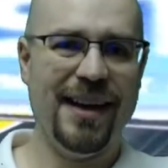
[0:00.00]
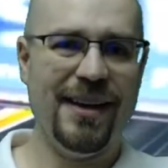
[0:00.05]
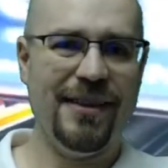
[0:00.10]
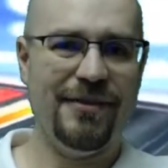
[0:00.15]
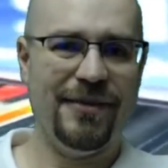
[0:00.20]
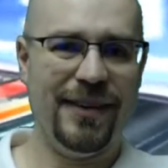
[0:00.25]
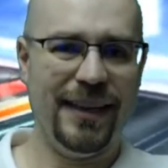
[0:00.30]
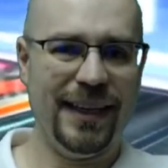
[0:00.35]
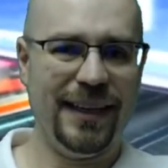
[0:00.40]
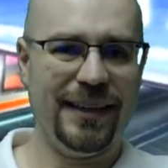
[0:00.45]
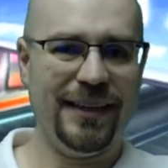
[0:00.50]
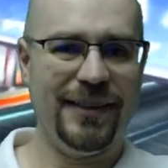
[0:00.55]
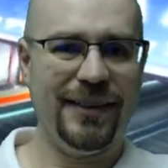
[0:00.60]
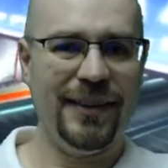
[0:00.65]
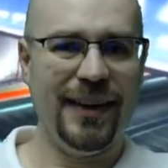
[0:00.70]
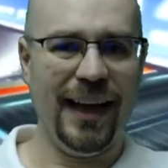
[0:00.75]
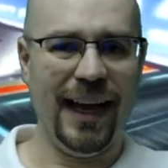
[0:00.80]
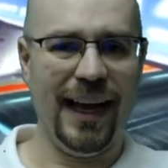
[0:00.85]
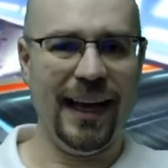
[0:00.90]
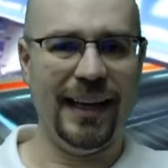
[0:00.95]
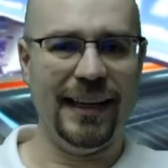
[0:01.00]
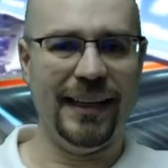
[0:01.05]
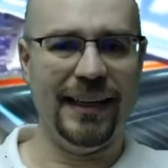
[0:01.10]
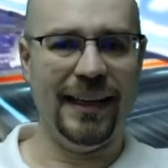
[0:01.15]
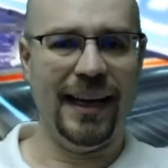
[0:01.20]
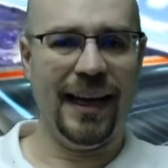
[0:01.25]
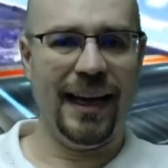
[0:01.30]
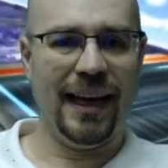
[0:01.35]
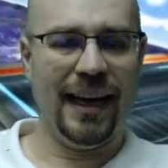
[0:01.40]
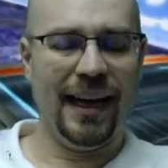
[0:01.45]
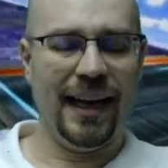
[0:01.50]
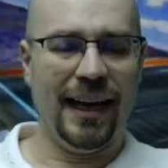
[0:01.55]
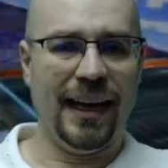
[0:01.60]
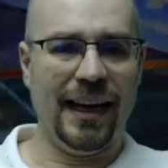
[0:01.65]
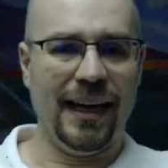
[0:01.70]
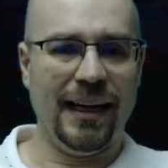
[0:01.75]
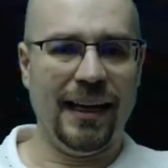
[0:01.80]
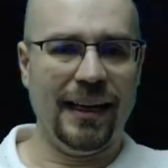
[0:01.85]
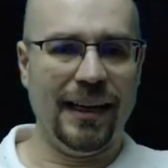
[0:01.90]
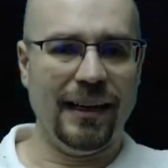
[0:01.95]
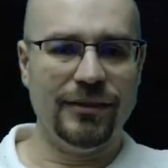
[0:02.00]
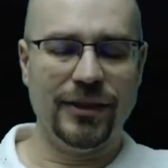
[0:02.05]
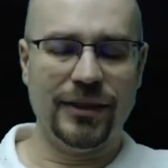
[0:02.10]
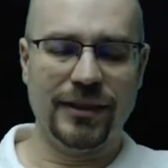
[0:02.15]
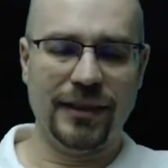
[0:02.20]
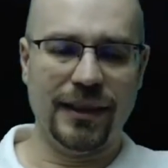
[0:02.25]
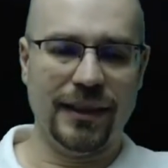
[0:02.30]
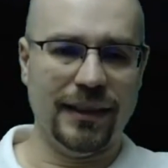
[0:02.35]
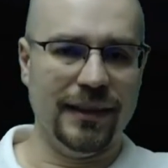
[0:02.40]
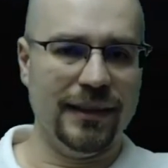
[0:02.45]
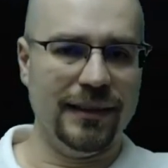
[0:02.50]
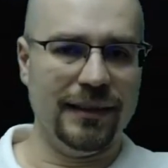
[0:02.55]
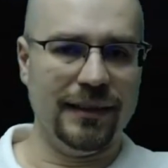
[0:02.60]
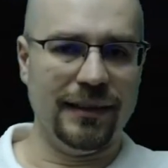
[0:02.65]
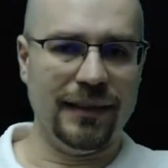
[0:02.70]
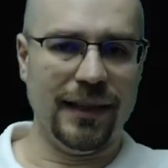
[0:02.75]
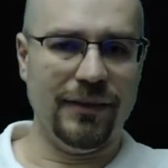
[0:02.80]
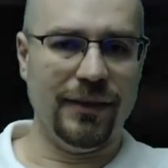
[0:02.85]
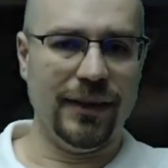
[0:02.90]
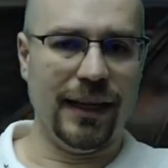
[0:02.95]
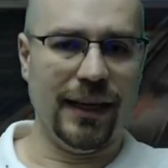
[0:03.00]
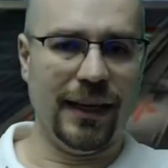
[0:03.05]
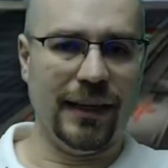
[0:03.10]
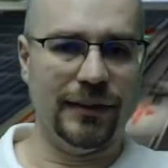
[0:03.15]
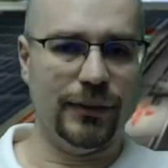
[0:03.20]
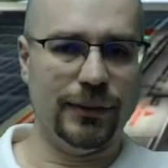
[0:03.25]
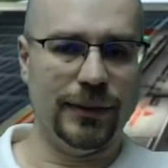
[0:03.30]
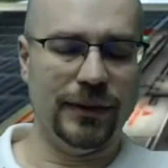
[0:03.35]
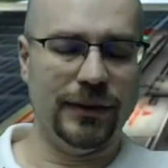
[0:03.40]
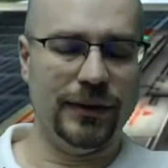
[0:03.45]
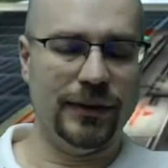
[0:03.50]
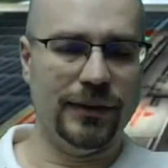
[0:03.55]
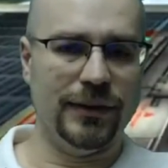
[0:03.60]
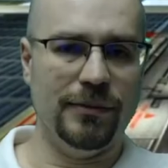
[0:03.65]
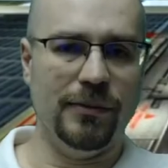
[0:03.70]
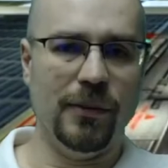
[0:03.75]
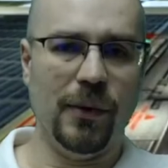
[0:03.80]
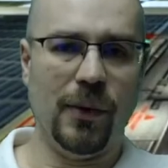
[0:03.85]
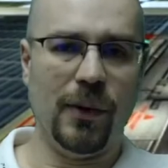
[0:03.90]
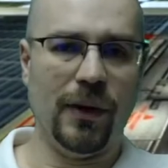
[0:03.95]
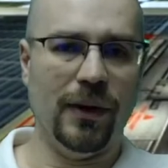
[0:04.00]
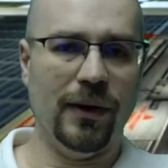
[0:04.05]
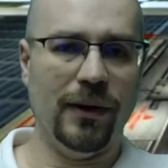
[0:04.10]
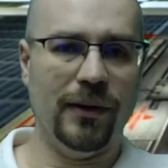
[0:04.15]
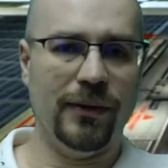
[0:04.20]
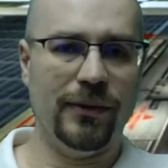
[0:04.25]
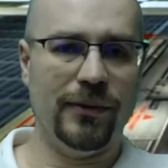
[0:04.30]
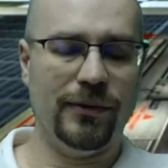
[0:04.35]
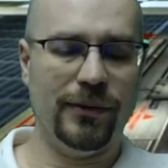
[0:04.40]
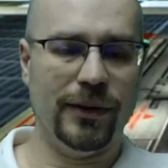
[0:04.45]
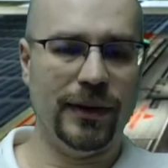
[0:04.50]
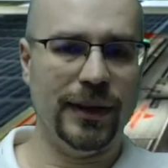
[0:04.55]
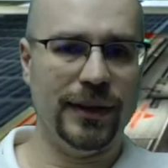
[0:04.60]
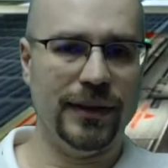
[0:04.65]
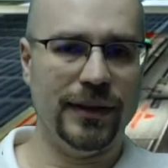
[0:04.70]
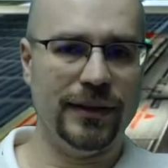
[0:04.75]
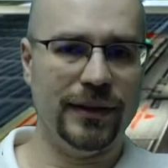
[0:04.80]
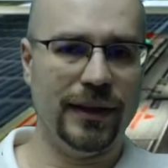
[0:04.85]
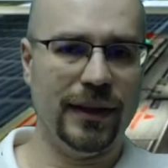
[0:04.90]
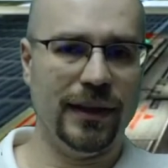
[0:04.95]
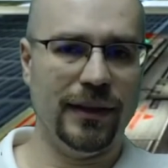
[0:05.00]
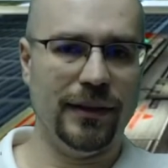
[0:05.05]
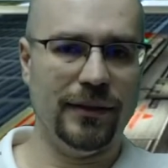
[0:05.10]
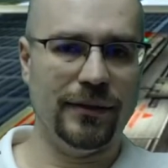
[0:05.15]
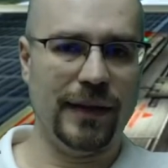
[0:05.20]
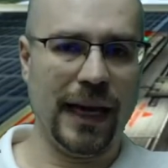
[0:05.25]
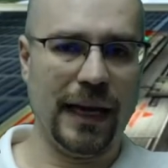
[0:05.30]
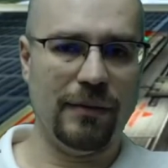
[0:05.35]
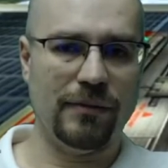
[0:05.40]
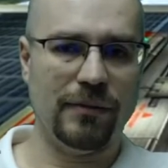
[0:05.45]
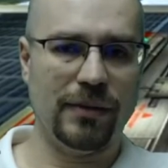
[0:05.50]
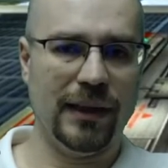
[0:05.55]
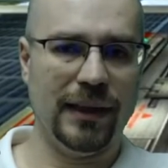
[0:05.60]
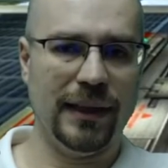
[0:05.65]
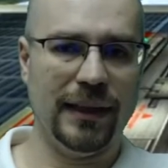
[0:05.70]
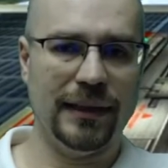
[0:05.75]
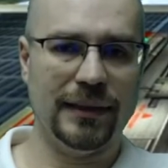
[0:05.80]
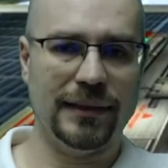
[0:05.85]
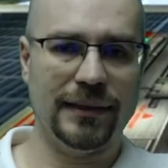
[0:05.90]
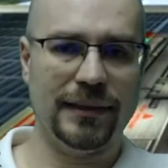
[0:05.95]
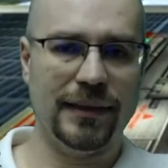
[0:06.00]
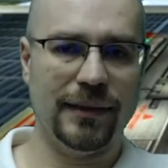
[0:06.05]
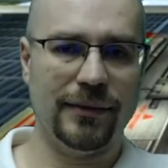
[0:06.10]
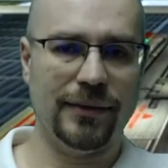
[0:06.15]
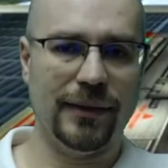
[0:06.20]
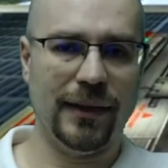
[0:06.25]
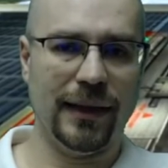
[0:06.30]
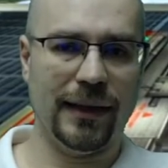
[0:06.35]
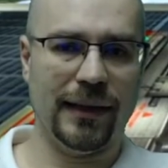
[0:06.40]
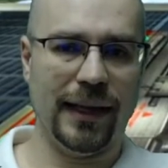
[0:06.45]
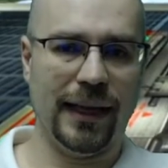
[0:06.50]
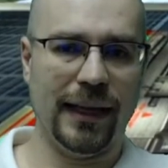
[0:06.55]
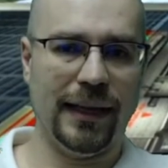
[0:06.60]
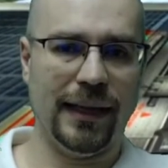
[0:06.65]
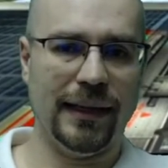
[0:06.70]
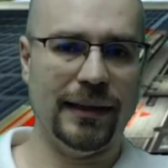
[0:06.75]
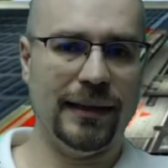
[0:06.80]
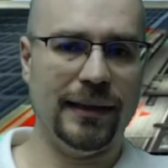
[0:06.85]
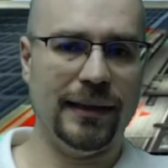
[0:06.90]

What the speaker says: video, and I'm just gonna leave you guys with some more footage of gameplay and stuff like that.